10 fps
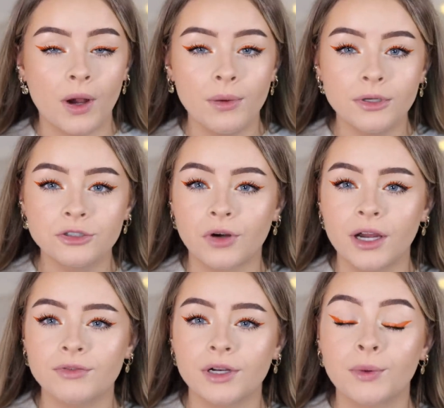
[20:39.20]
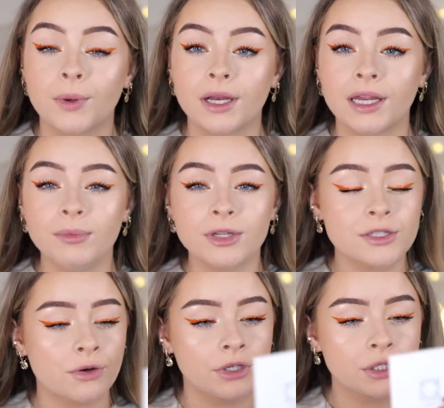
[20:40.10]
white one dried really quickly, but
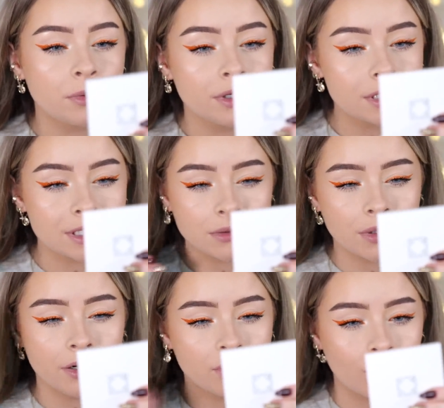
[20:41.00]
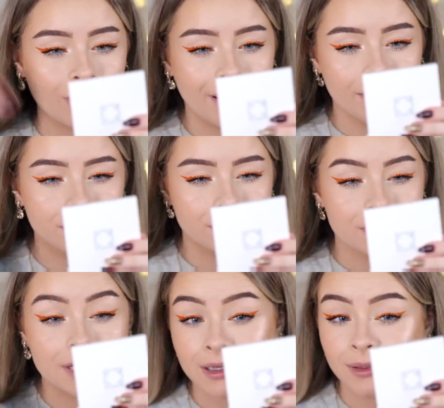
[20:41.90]
this orange one is still kind of wet, which
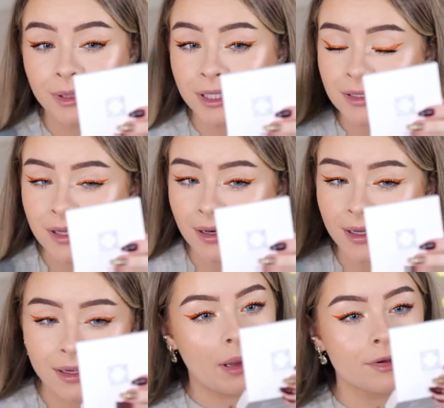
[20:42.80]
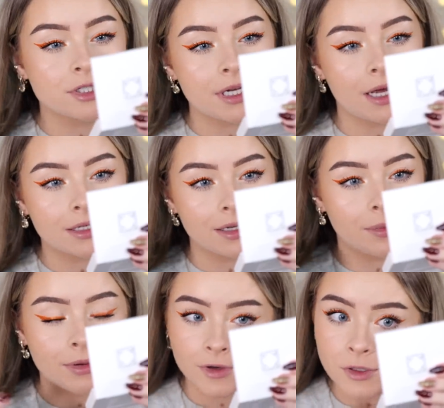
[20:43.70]
is a little bit concerning. Maybe I should add a little
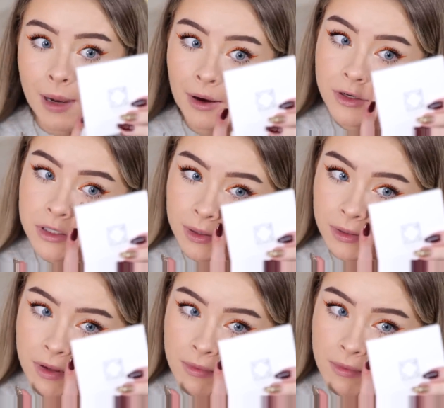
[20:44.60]
bit of loose powder to it or